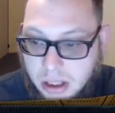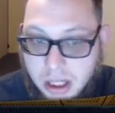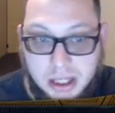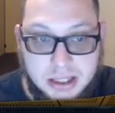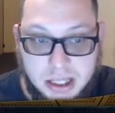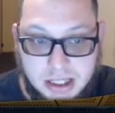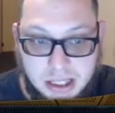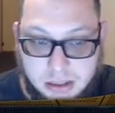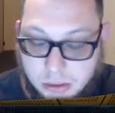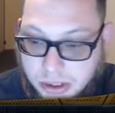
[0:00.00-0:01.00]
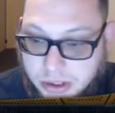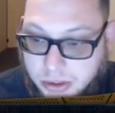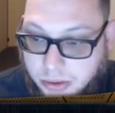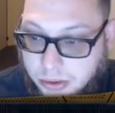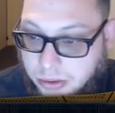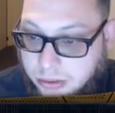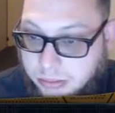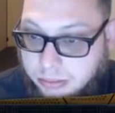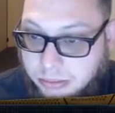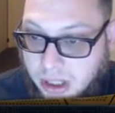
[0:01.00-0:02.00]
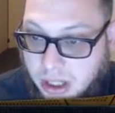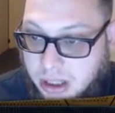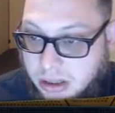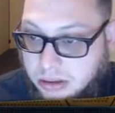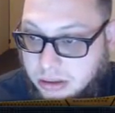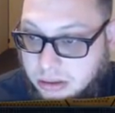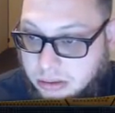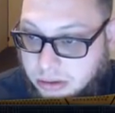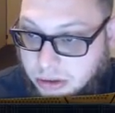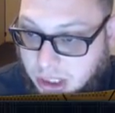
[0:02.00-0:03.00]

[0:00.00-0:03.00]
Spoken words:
It says $822, but you got a